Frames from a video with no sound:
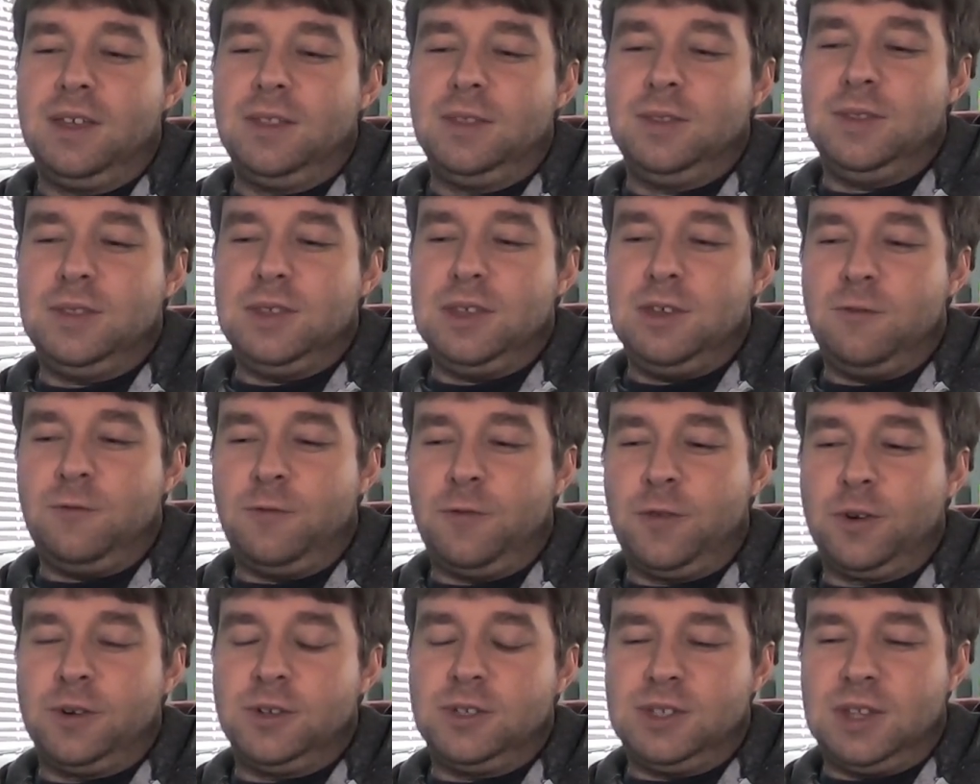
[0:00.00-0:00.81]
The
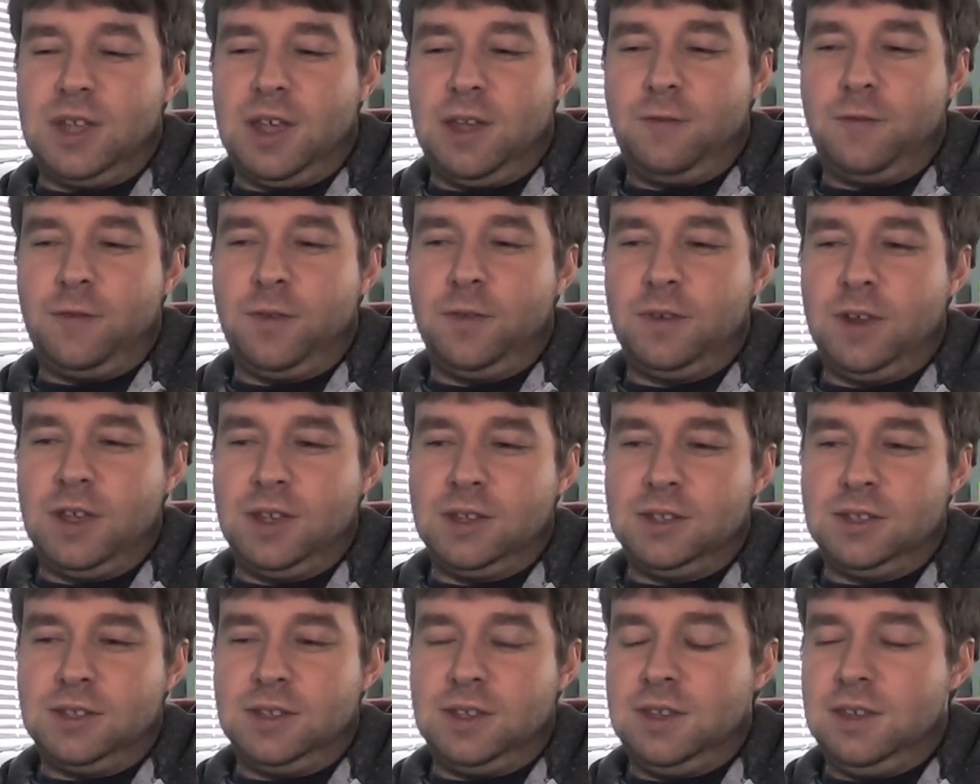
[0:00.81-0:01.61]
first iPhone
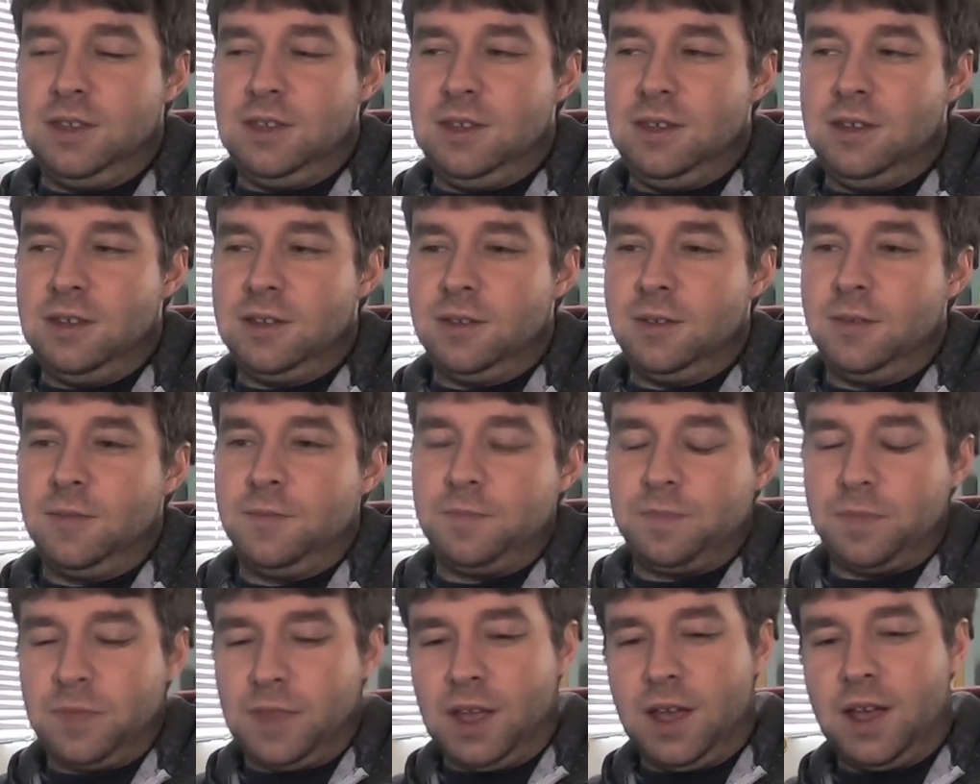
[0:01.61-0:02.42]
SE,
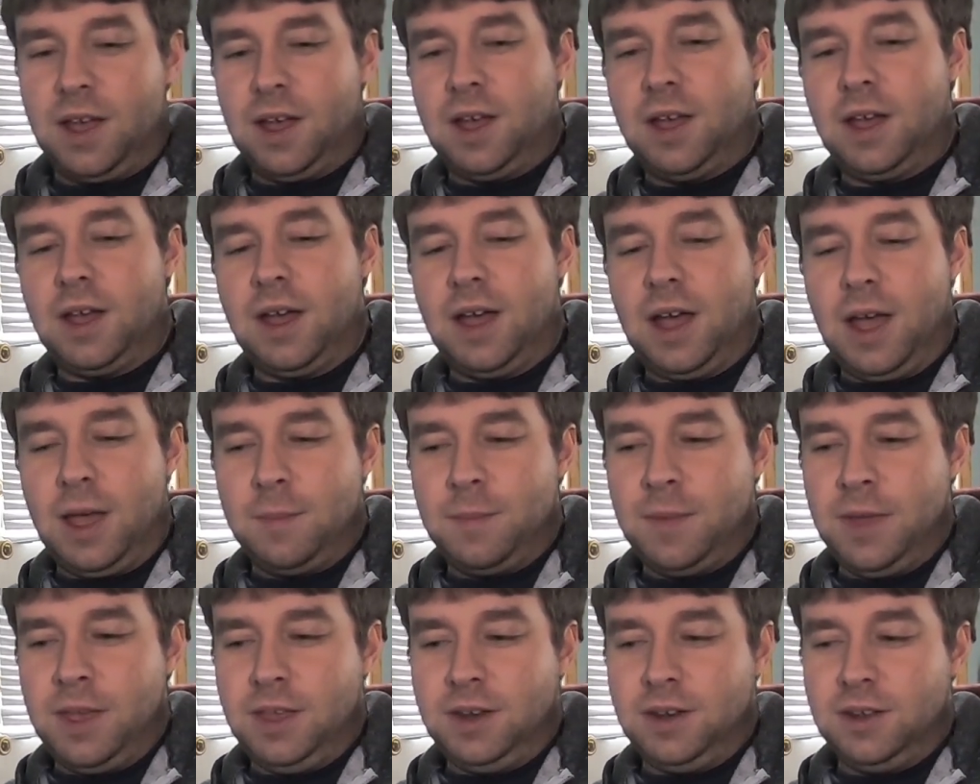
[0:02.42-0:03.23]
I
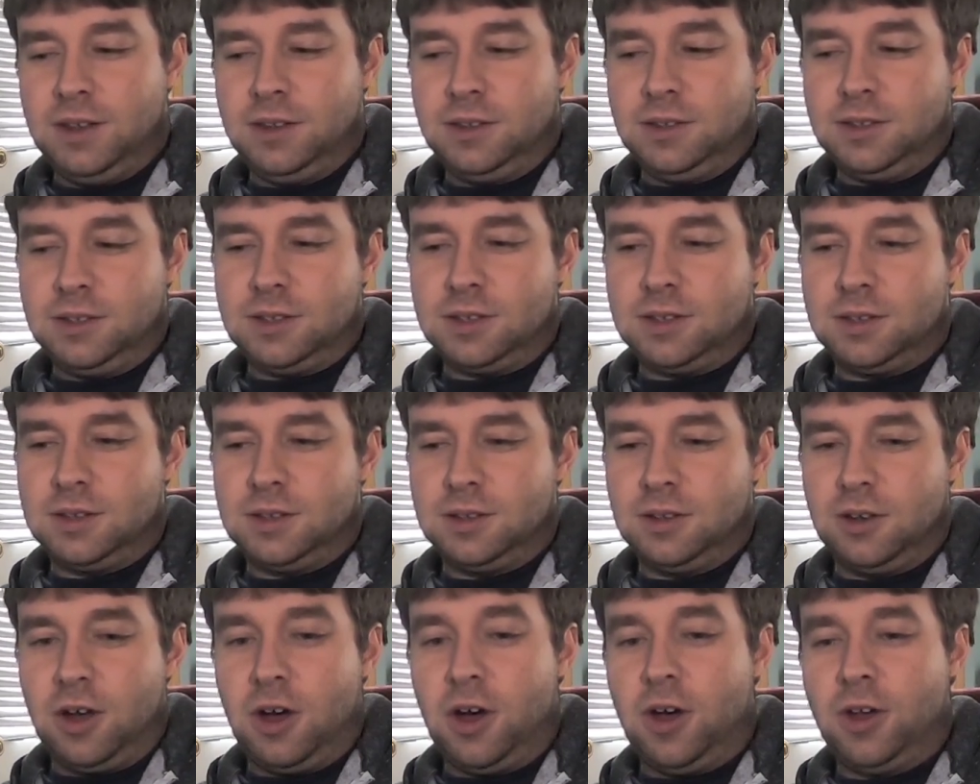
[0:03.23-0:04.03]
made
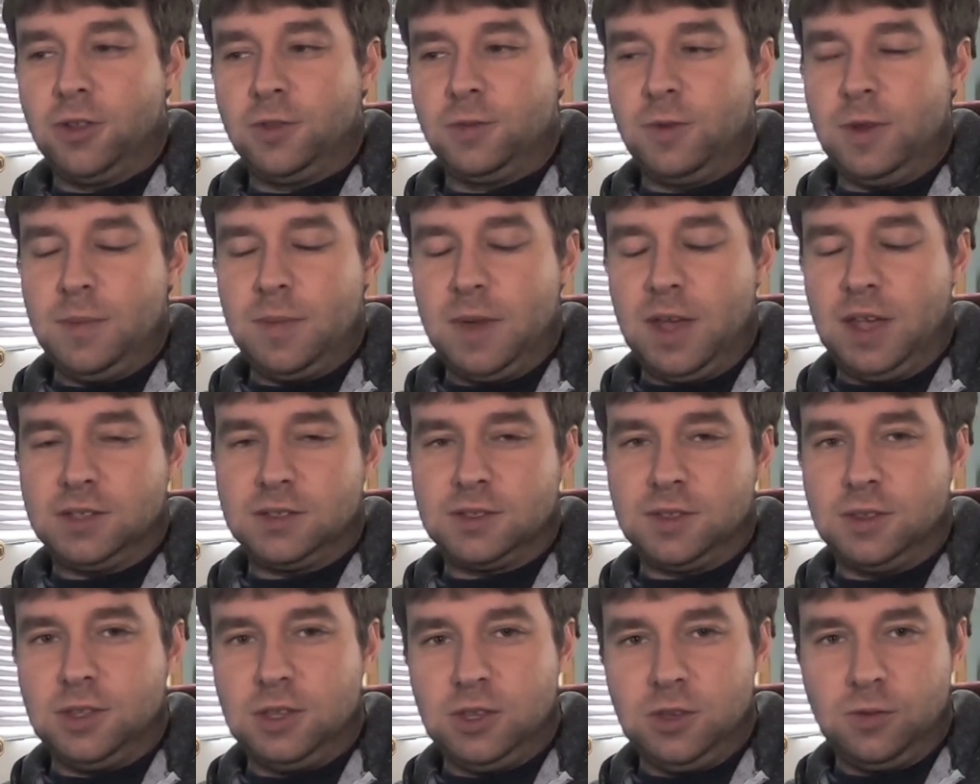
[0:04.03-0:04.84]
it all the way back
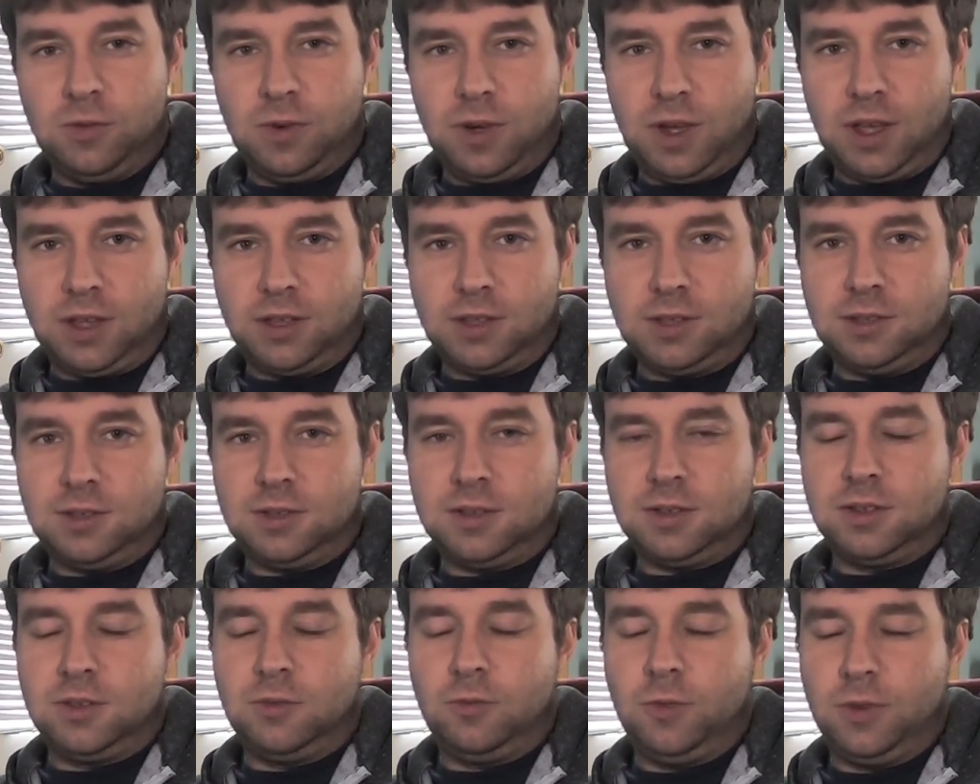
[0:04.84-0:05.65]
to the
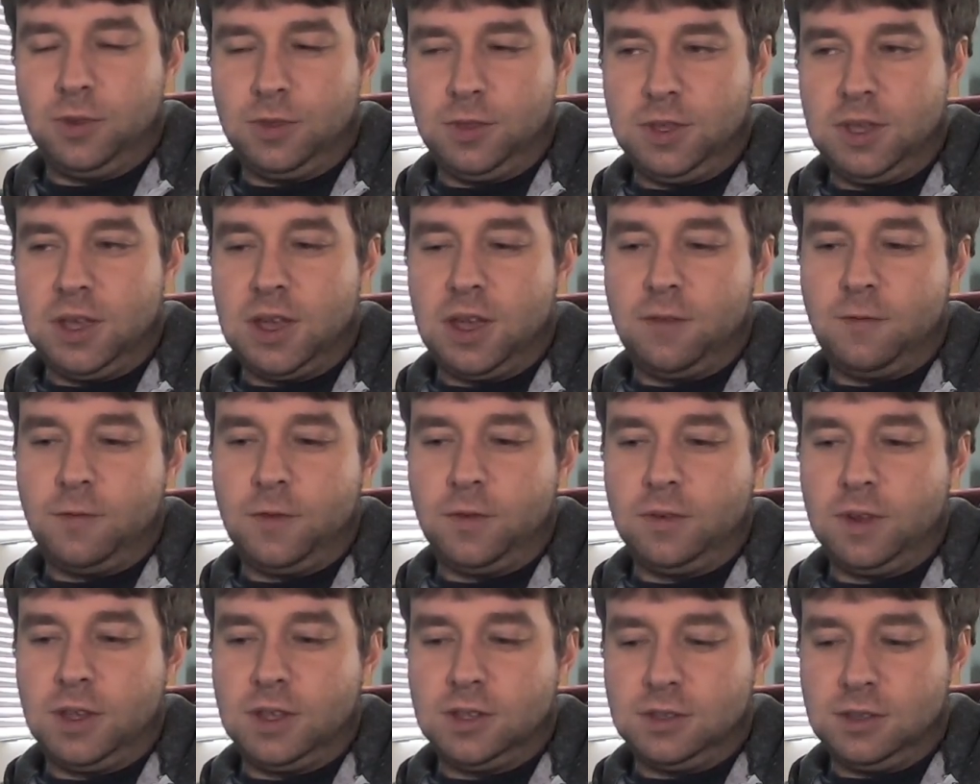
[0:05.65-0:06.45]
US with the
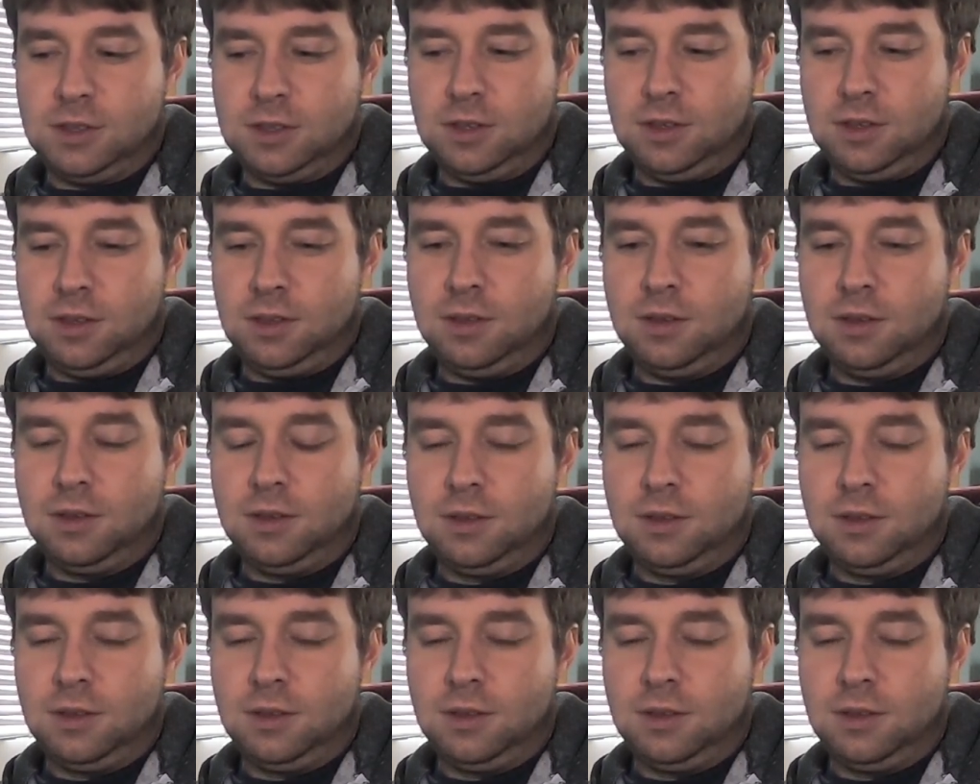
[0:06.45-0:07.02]
iPhone SE,